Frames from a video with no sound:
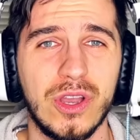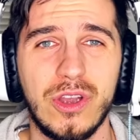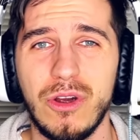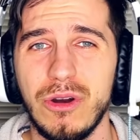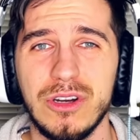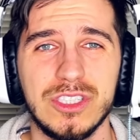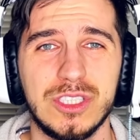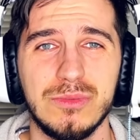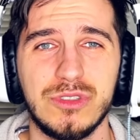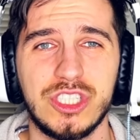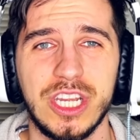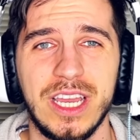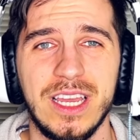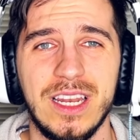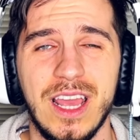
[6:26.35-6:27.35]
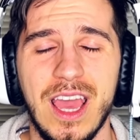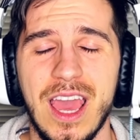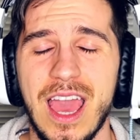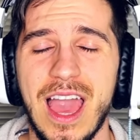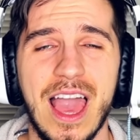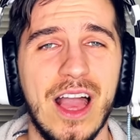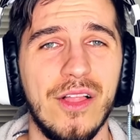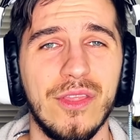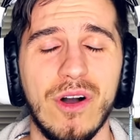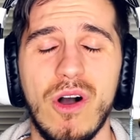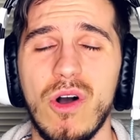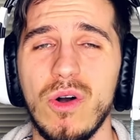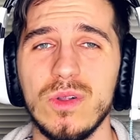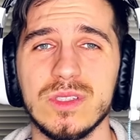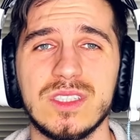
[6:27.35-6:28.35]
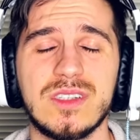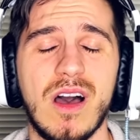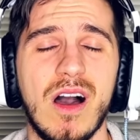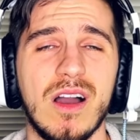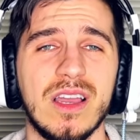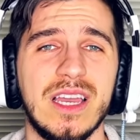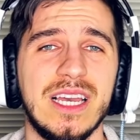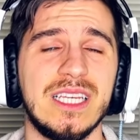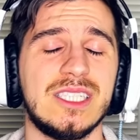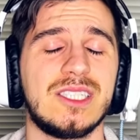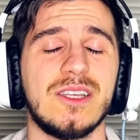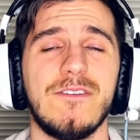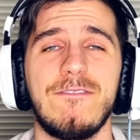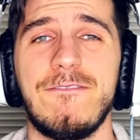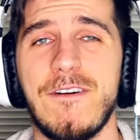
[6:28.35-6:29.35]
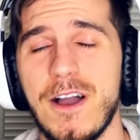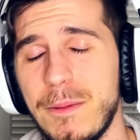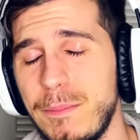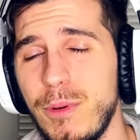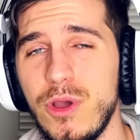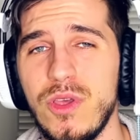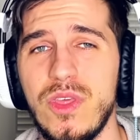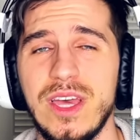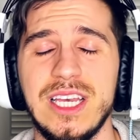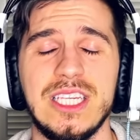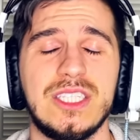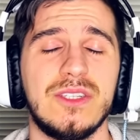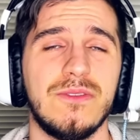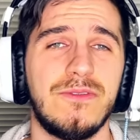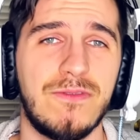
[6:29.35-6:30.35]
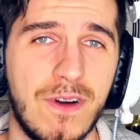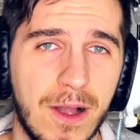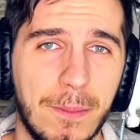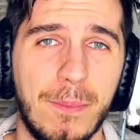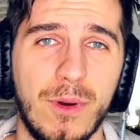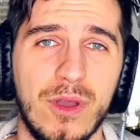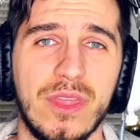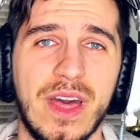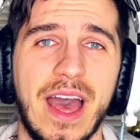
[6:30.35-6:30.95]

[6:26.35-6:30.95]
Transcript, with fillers: ago or some shit. And the whole song is fuckboy this, fuckboy